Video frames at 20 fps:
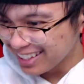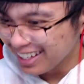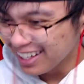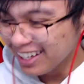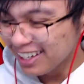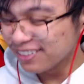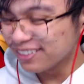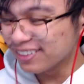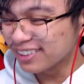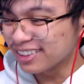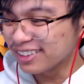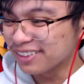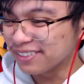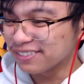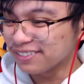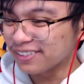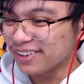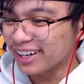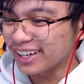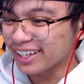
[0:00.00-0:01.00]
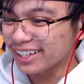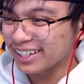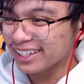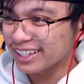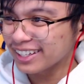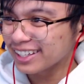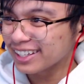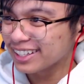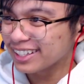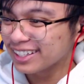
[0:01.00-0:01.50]
What the fuck?
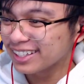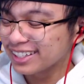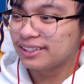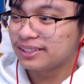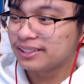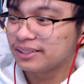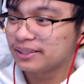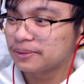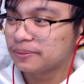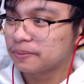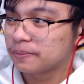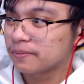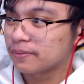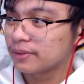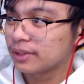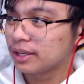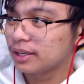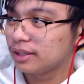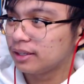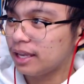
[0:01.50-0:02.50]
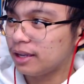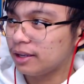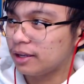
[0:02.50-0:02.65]
Yeah,